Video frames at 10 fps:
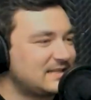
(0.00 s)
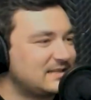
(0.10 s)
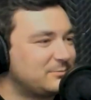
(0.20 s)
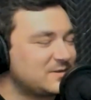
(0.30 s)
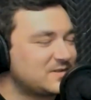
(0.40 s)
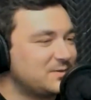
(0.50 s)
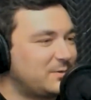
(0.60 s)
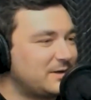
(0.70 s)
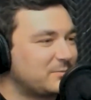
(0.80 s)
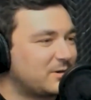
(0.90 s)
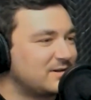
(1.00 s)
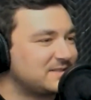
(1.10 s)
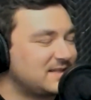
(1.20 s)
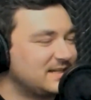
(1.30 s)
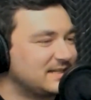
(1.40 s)
What's the one where
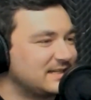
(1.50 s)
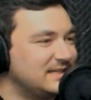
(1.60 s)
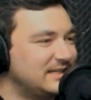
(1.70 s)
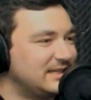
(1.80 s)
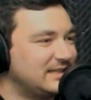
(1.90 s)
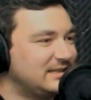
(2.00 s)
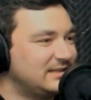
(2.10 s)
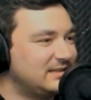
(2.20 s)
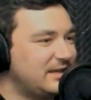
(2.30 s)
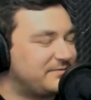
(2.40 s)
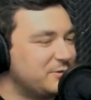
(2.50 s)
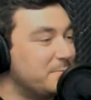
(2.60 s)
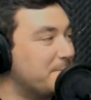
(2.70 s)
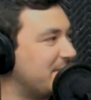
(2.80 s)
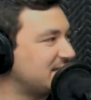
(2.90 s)
it's like if you
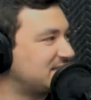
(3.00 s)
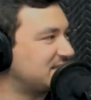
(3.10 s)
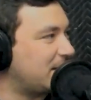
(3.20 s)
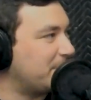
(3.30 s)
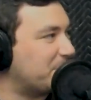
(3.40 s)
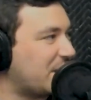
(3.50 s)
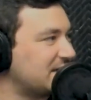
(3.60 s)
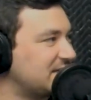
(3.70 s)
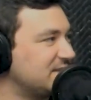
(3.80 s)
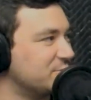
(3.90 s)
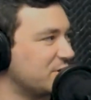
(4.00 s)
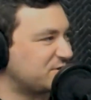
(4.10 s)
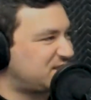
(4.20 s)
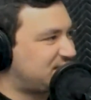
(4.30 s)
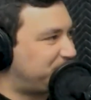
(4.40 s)
miss a button, you go
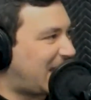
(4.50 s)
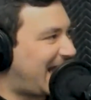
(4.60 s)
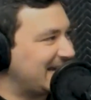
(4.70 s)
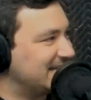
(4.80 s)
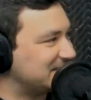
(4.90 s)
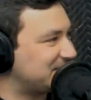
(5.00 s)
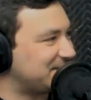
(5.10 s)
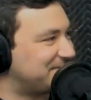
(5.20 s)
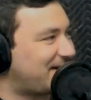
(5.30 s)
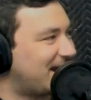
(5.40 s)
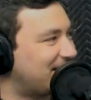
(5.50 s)
splat into the fire,